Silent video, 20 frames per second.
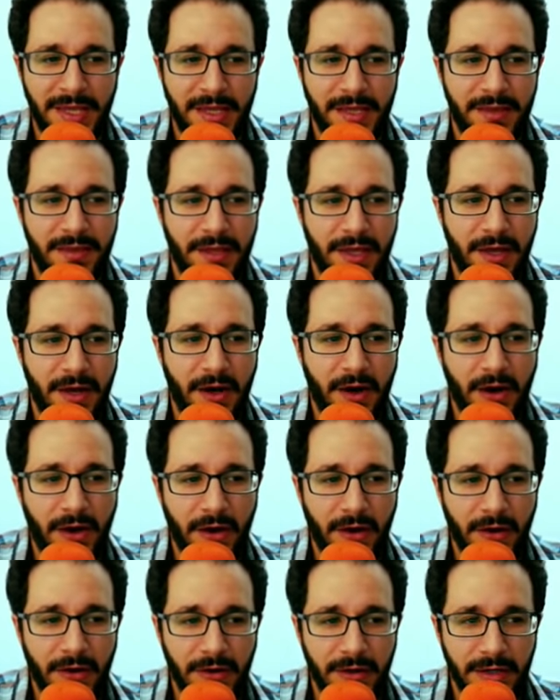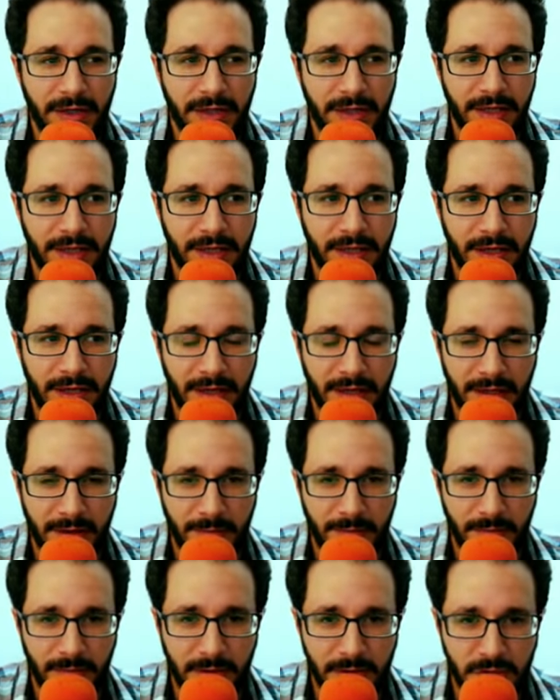They are uh,
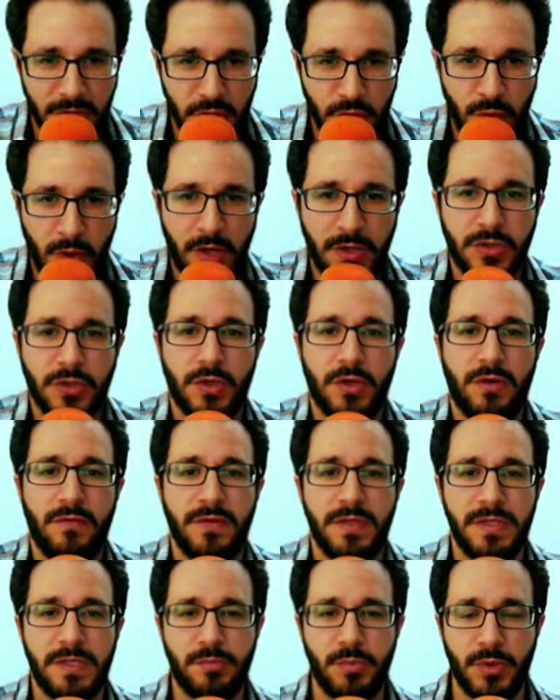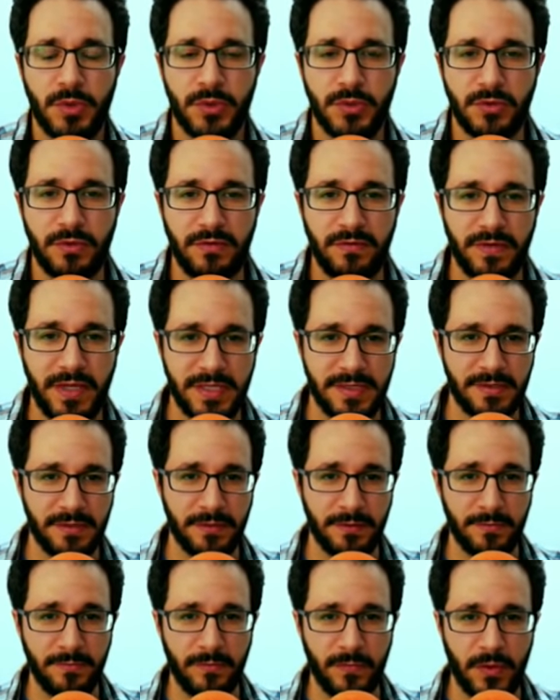the structure of the spiritual
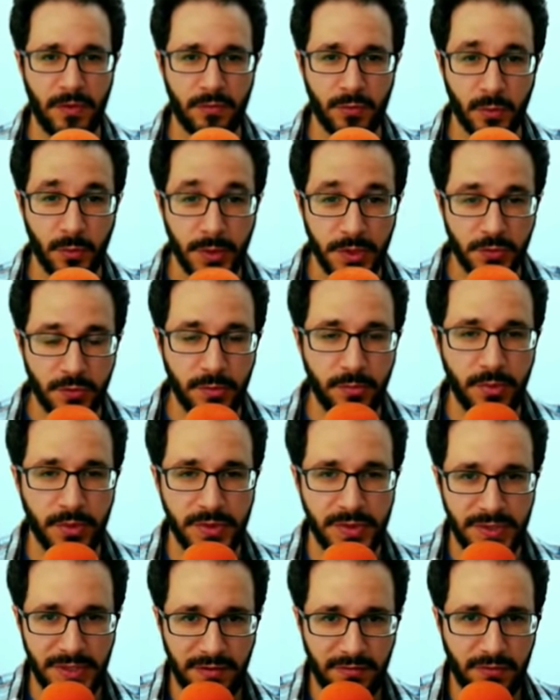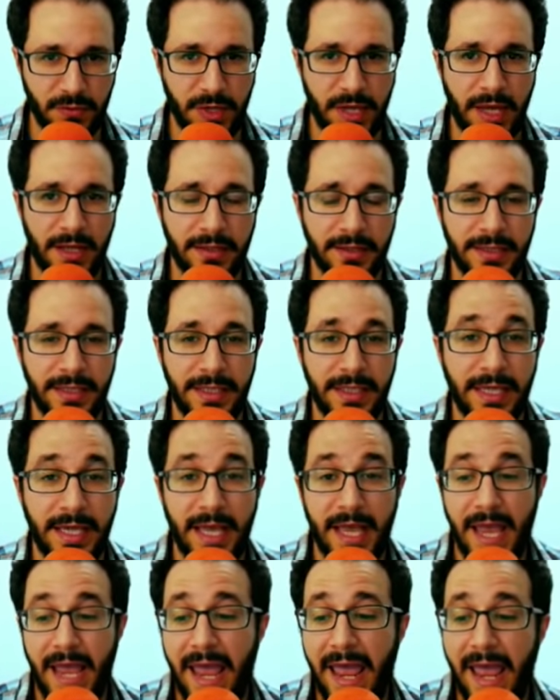vessel through which we perceive reality,
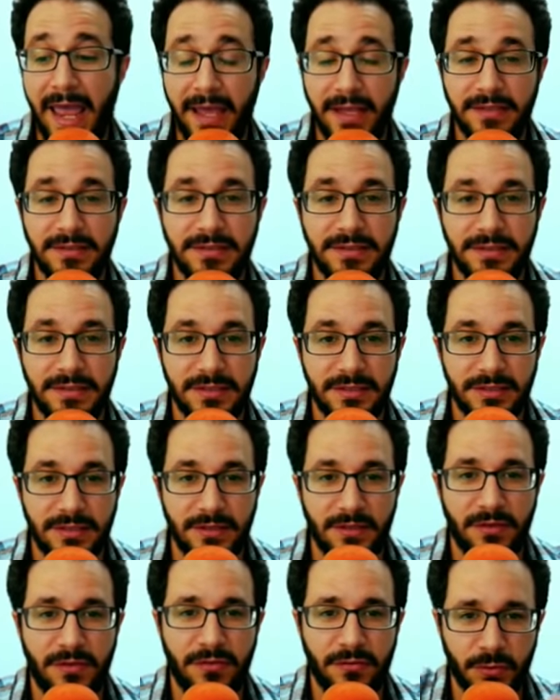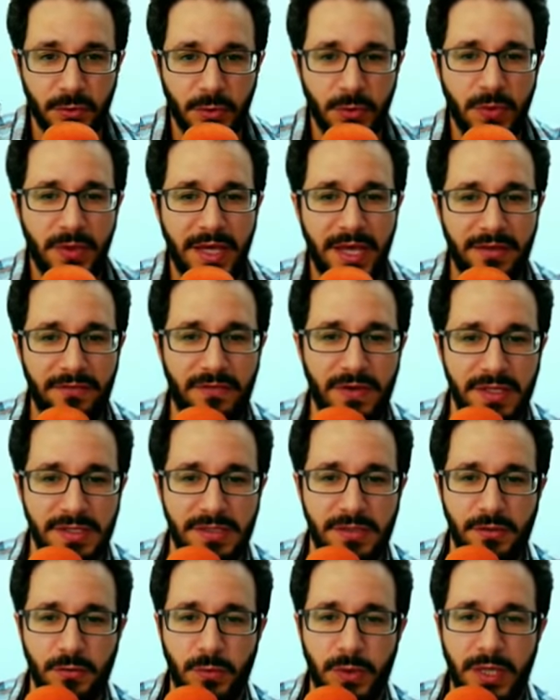and through that vessel we